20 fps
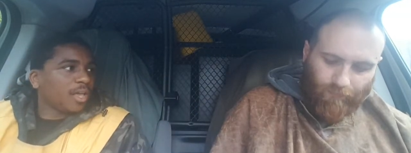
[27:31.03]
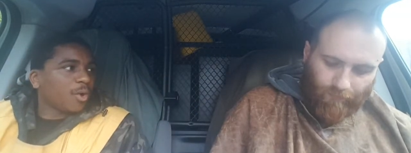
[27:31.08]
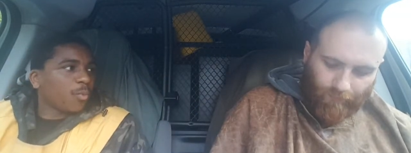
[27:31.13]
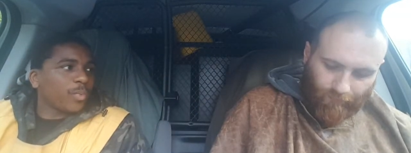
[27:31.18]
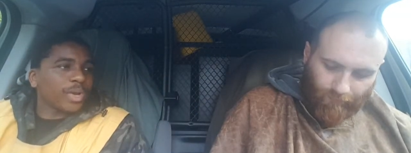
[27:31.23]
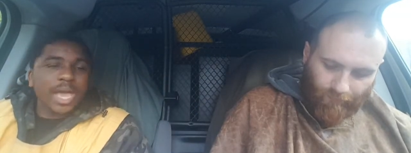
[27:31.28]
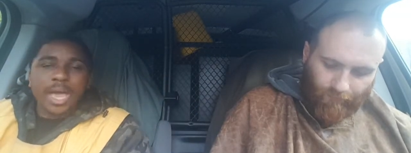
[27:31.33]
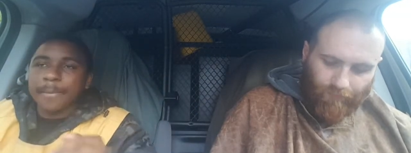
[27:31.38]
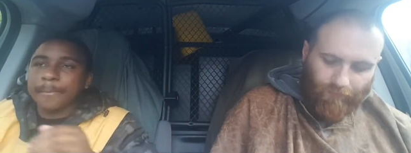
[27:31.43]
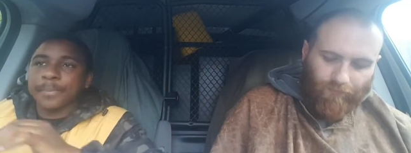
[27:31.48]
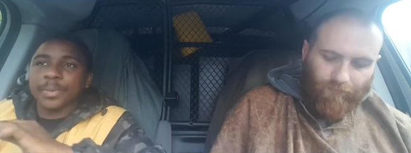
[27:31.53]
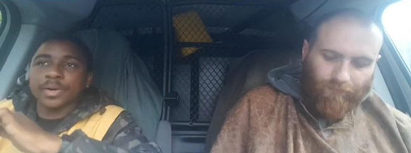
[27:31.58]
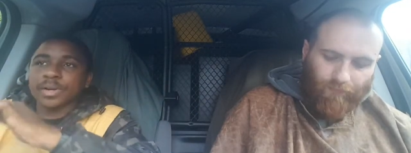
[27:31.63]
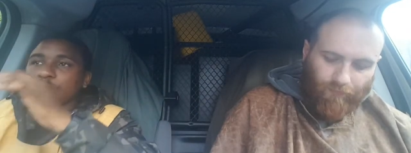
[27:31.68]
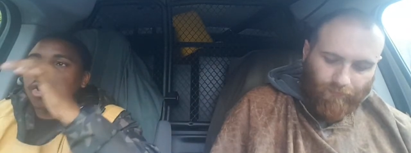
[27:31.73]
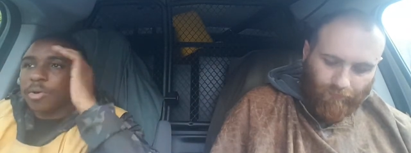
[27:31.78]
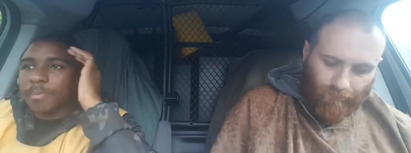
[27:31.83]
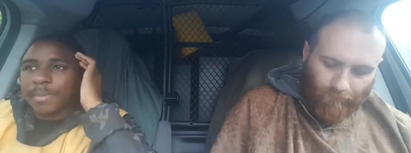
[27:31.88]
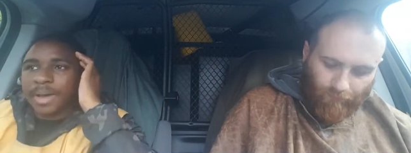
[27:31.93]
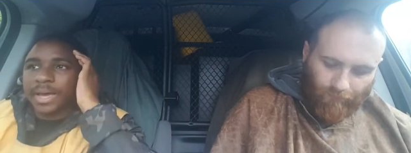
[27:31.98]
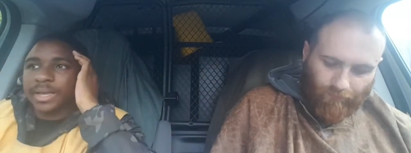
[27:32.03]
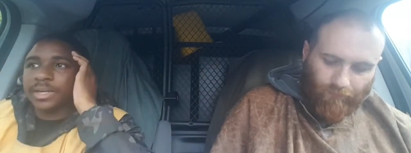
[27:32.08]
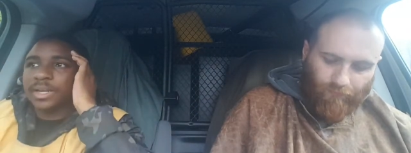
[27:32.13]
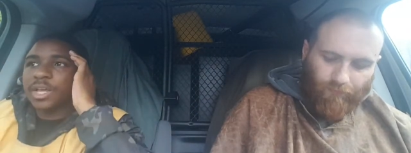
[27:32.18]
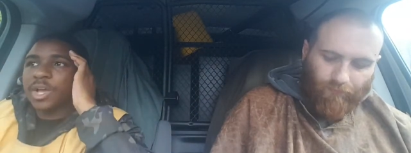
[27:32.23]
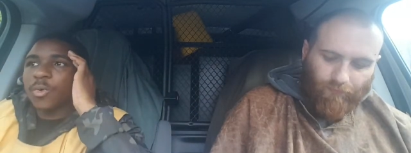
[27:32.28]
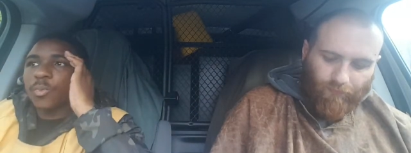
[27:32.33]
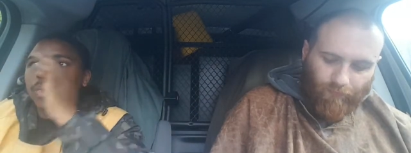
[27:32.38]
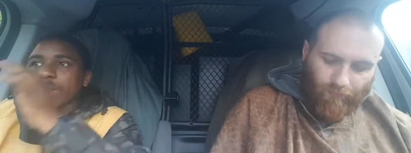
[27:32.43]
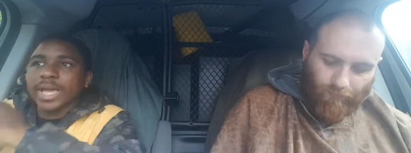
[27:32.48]
Speaker 1: We ain't put, look, man,
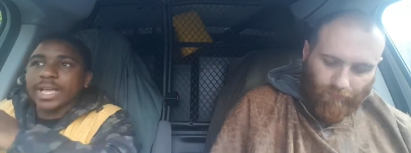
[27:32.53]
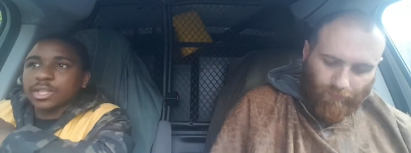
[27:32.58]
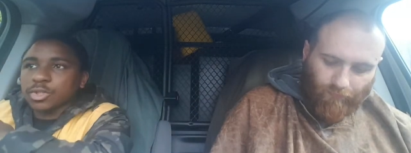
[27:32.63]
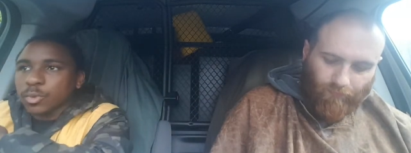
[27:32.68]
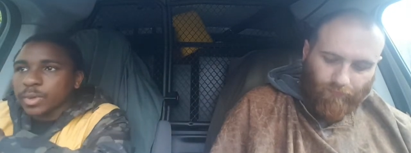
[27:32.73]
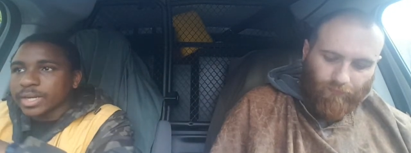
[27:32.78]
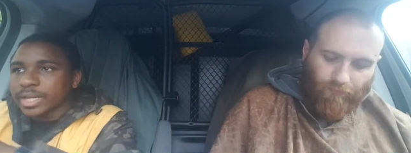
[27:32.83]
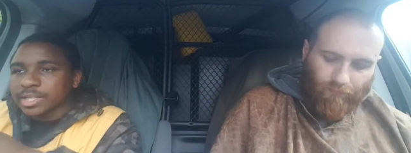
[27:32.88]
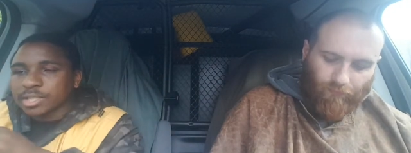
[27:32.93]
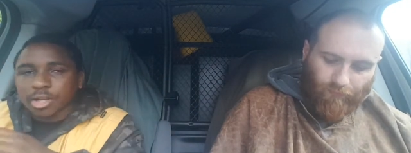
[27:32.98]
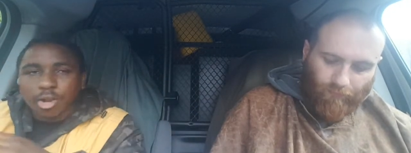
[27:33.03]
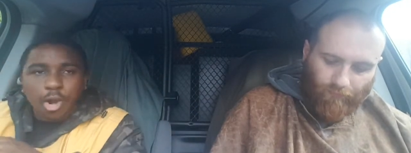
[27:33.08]
we ain't doing this